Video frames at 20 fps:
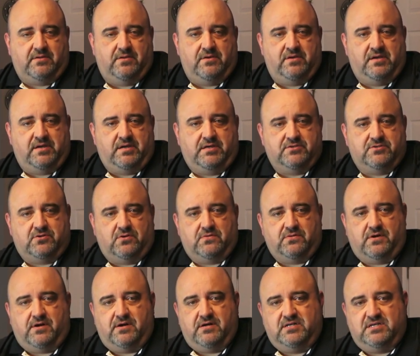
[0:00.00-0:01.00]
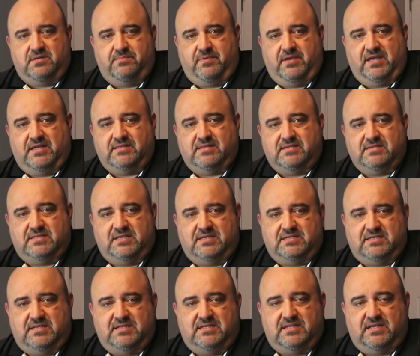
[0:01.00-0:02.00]
You can control the R G B and the C
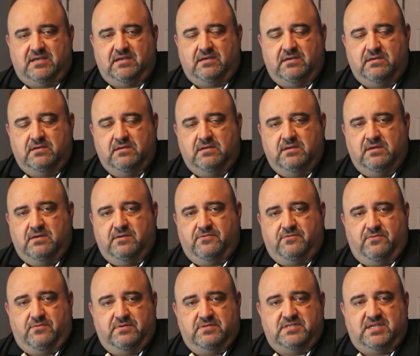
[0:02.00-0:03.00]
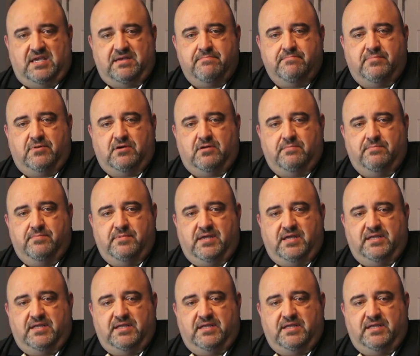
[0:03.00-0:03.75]
C T through the same bulb,